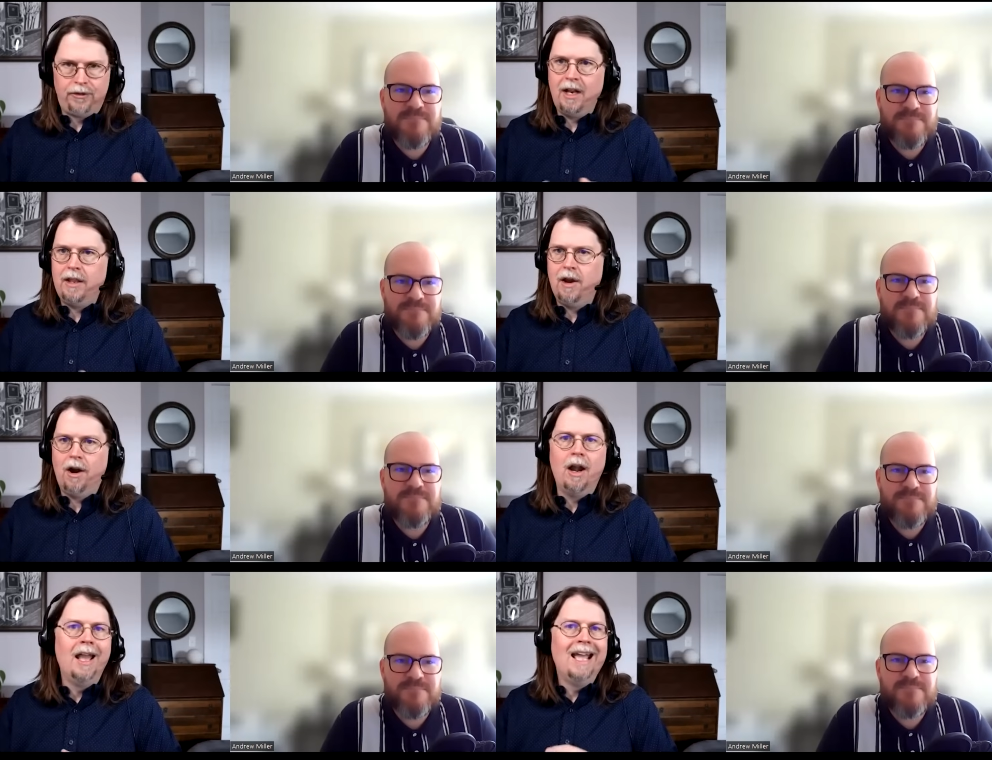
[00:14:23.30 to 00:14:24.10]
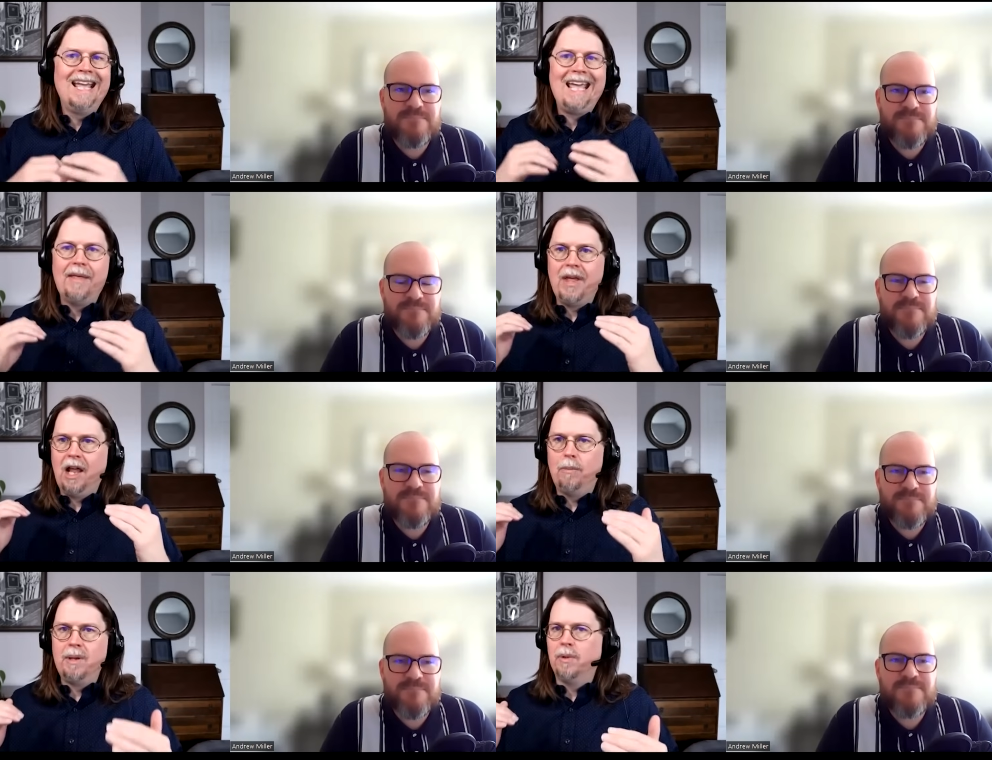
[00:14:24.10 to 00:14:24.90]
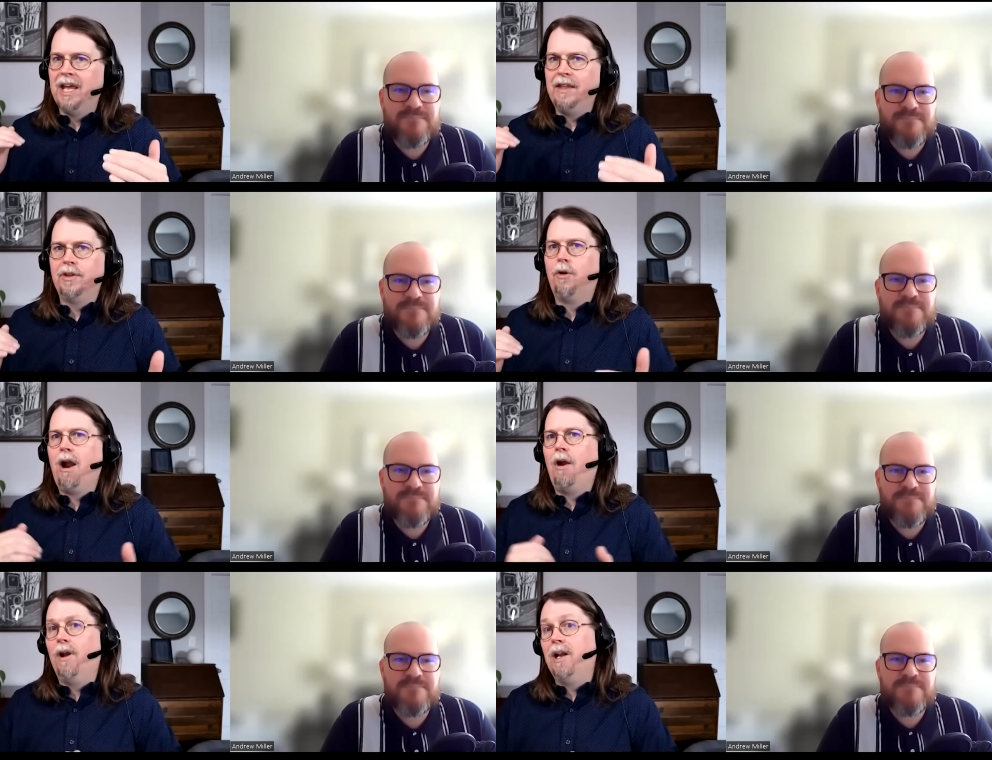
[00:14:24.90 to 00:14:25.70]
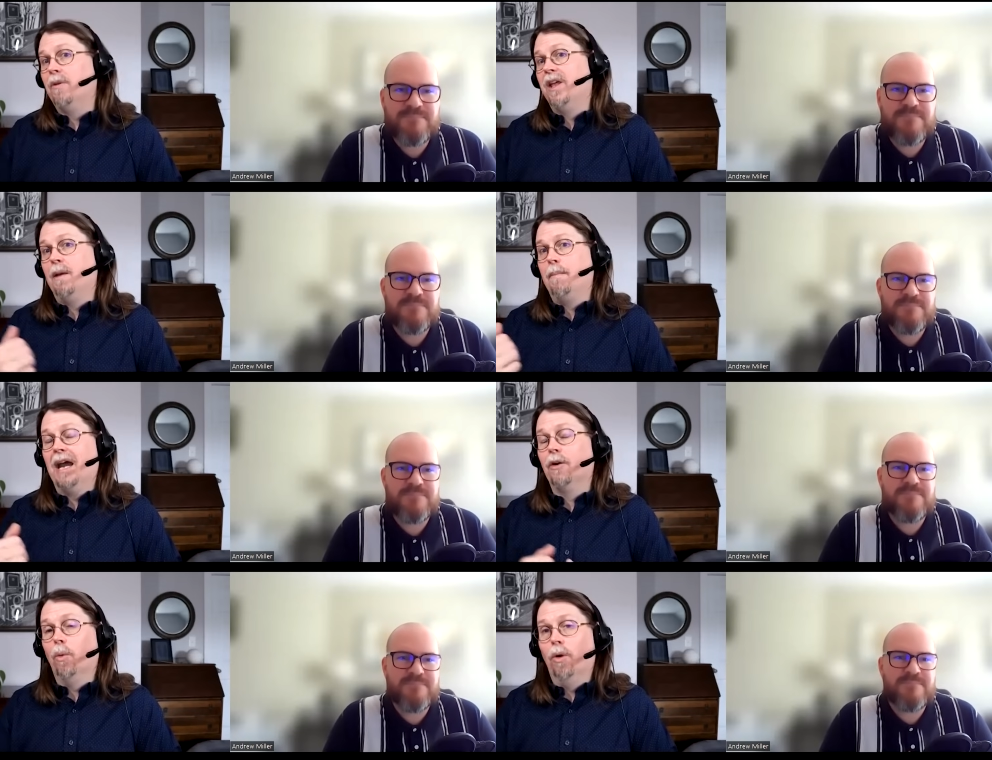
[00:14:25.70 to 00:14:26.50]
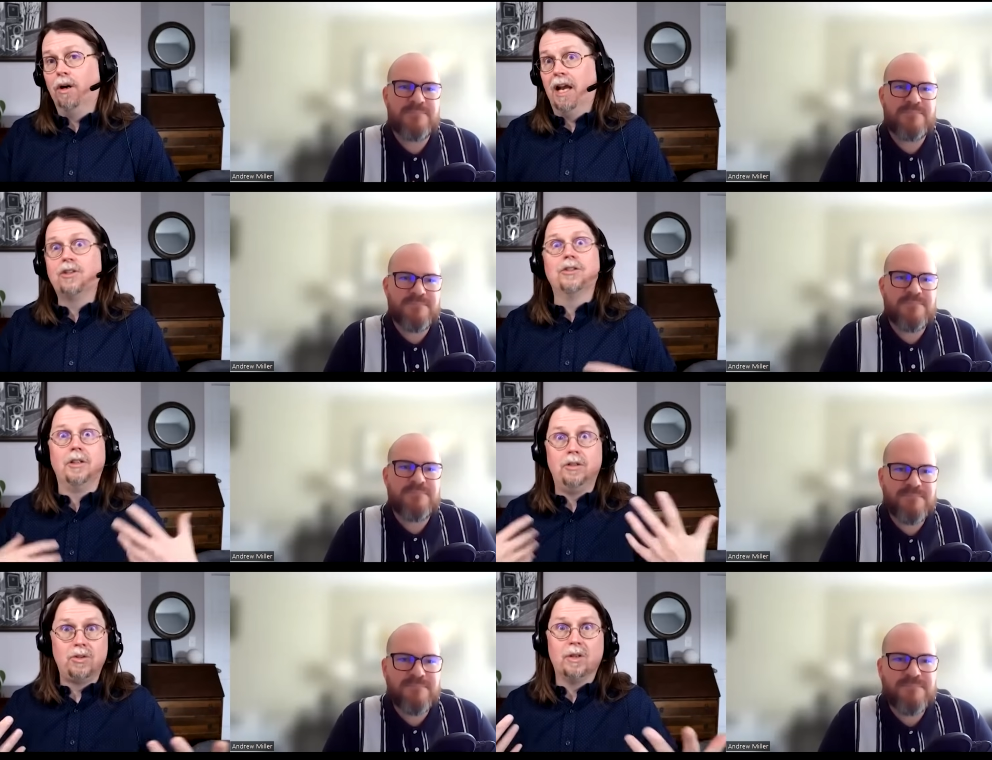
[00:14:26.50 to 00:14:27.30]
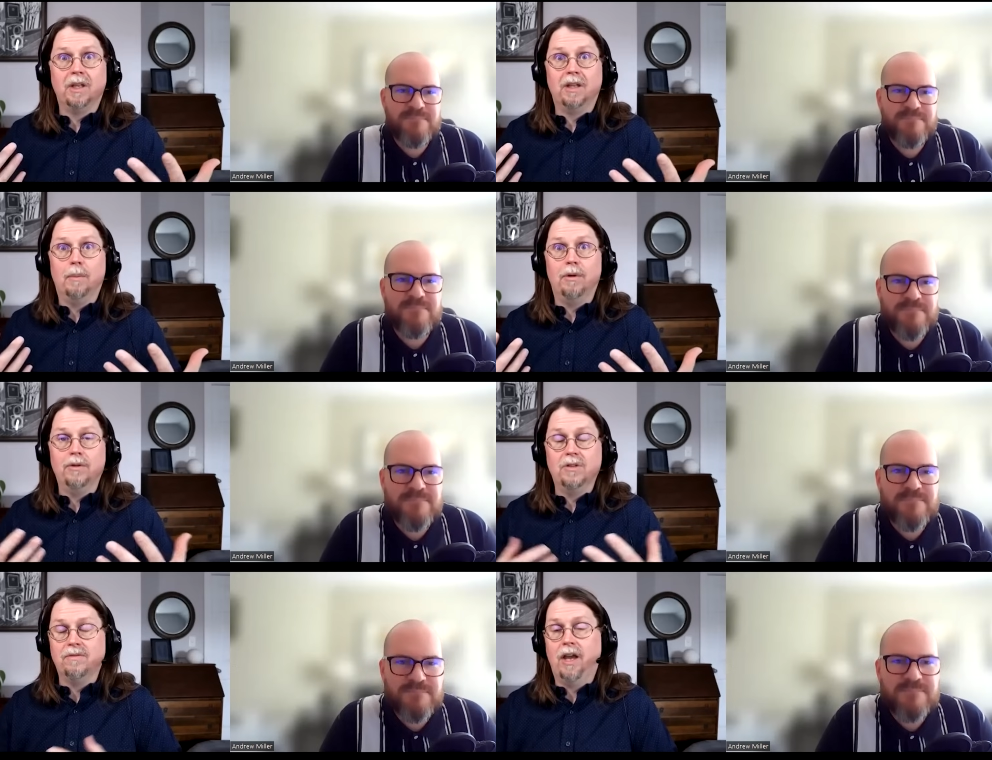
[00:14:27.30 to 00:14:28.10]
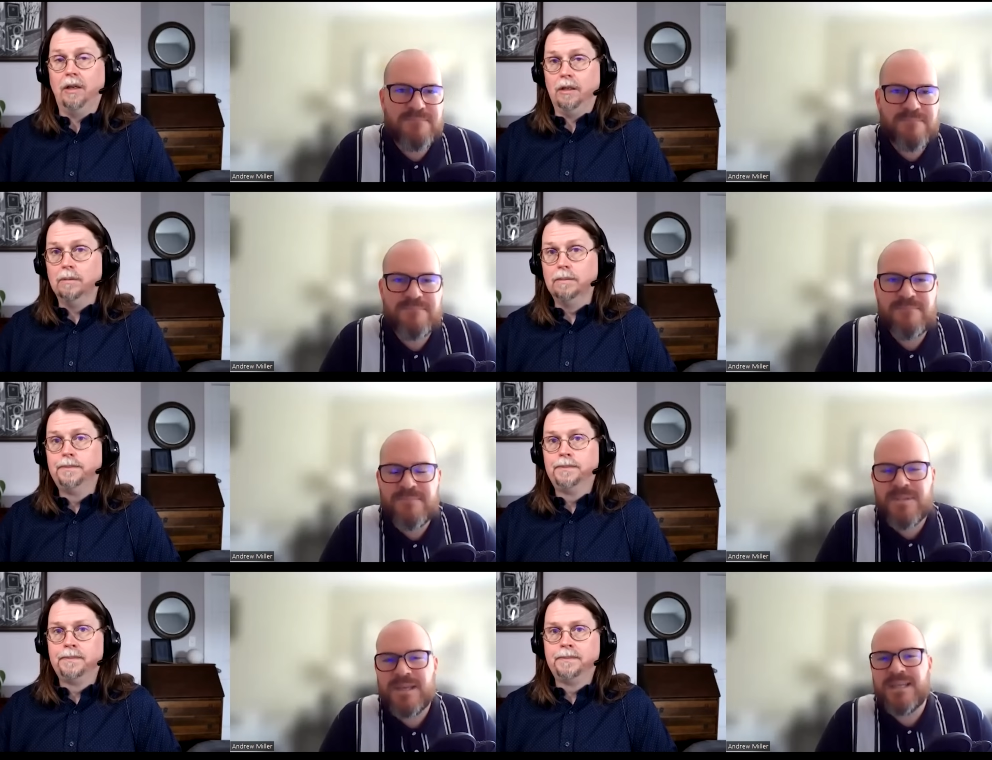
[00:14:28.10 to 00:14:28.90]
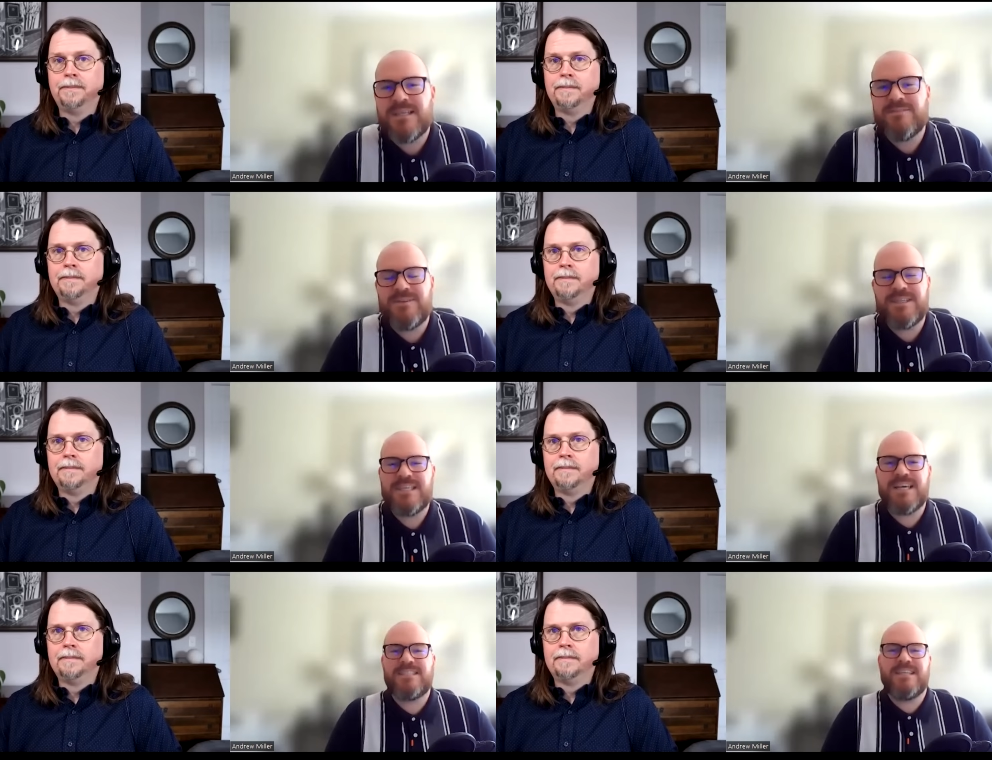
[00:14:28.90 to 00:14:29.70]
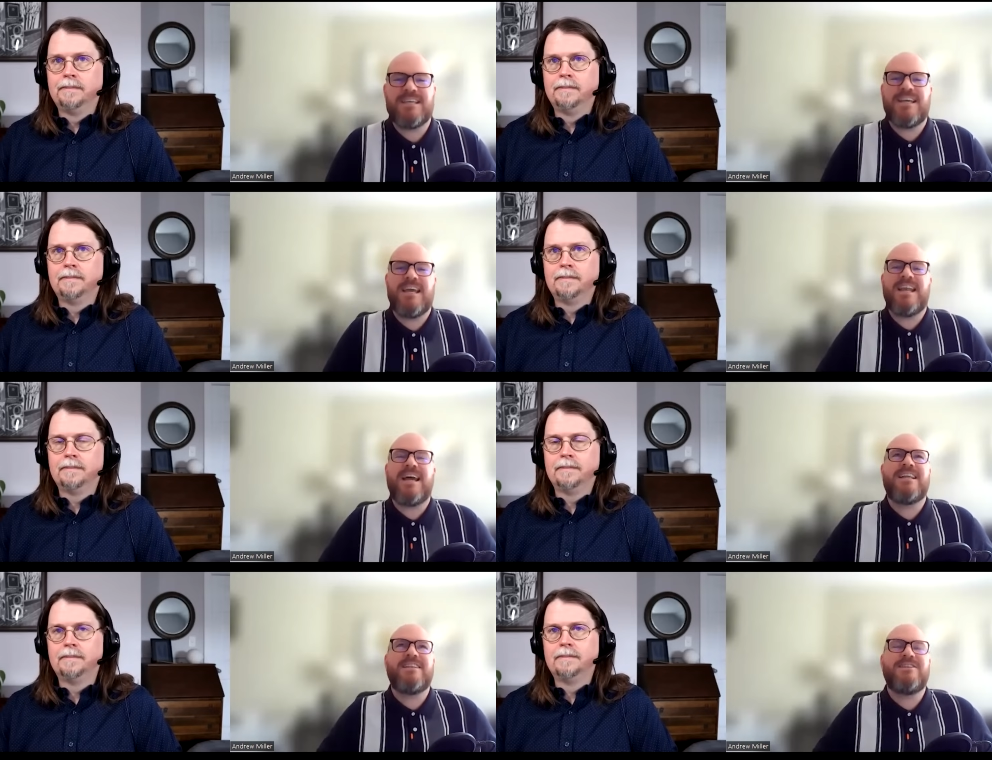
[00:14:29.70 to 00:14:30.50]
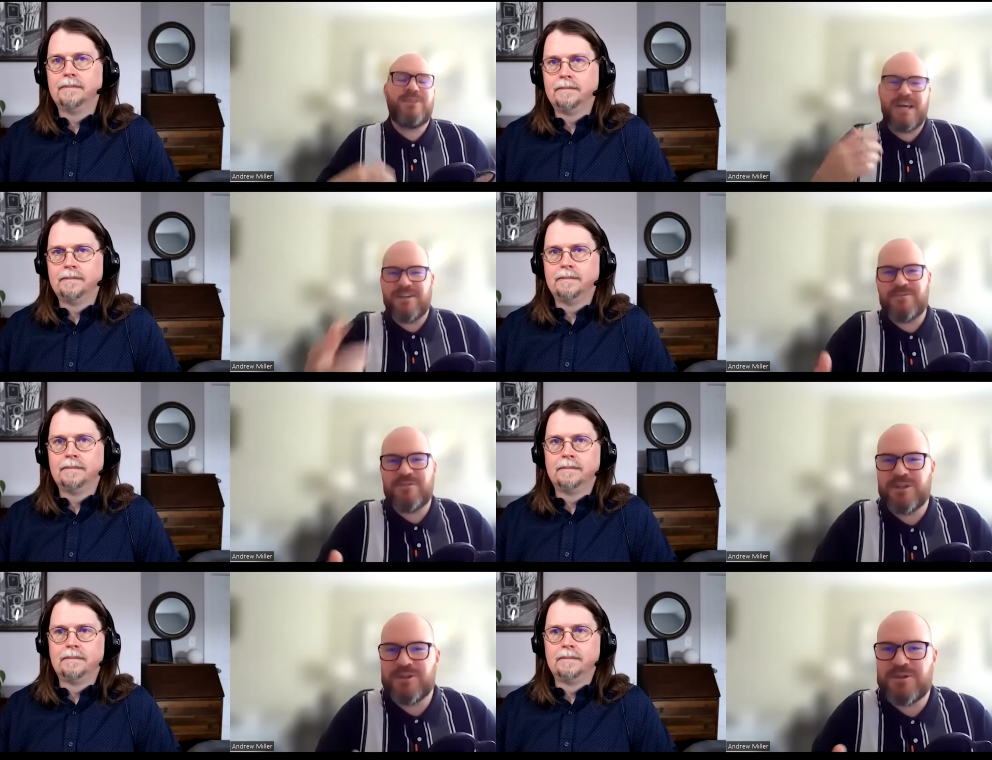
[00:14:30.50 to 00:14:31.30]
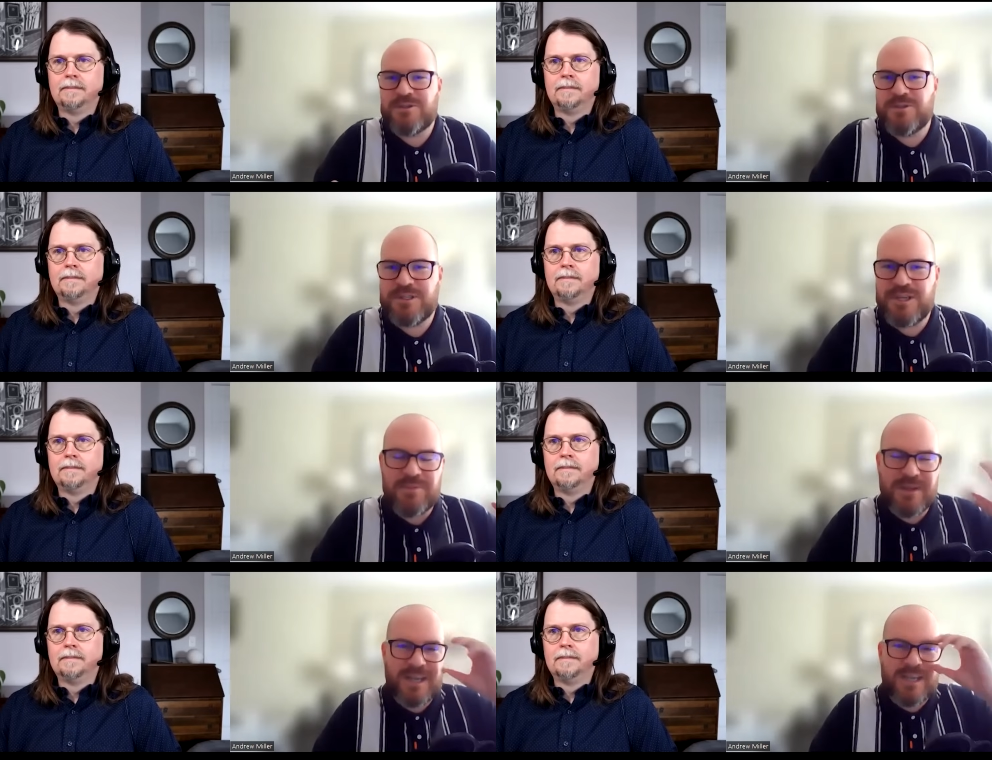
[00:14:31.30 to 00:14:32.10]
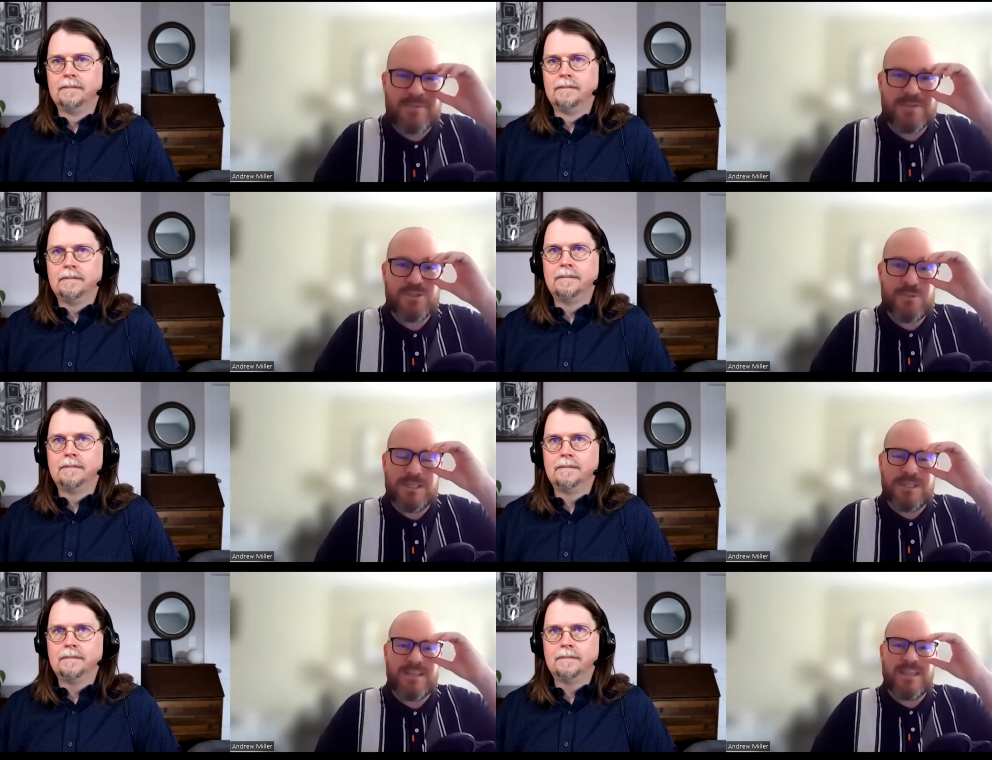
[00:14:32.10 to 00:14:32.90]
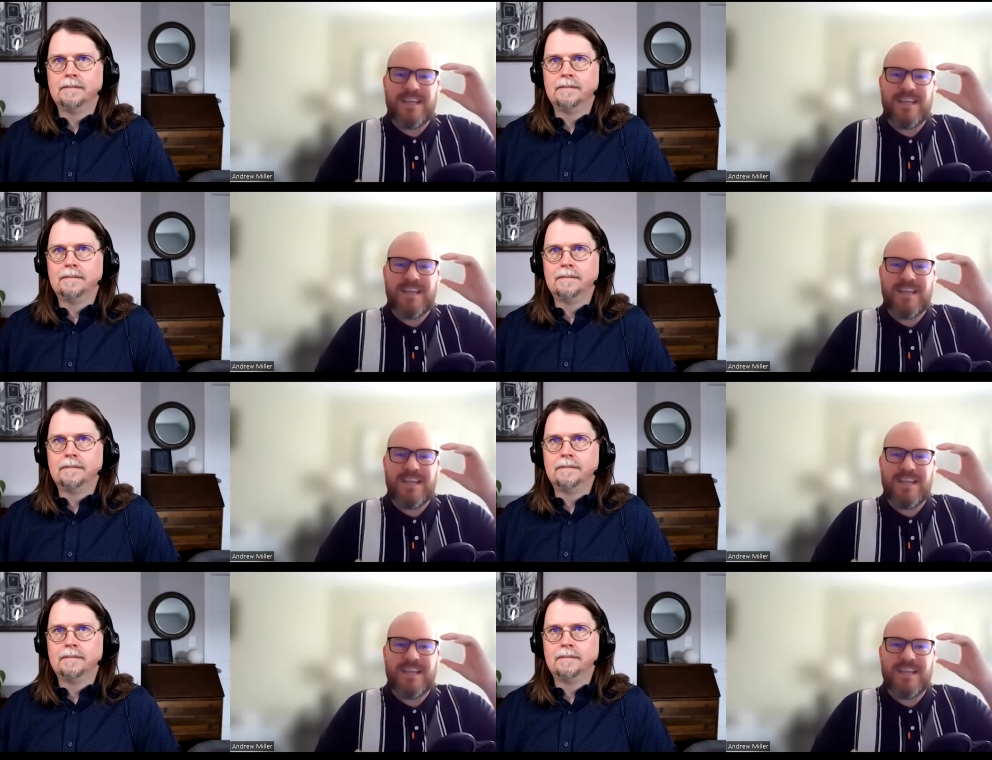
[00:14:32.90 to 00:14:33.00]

Speaker 1: of the art, and they allow people to hit the ground running when they get back to work to actually do something that produces value.
Speaker 2: Fantastic. And you kind of alluded to it there, but I'm assuming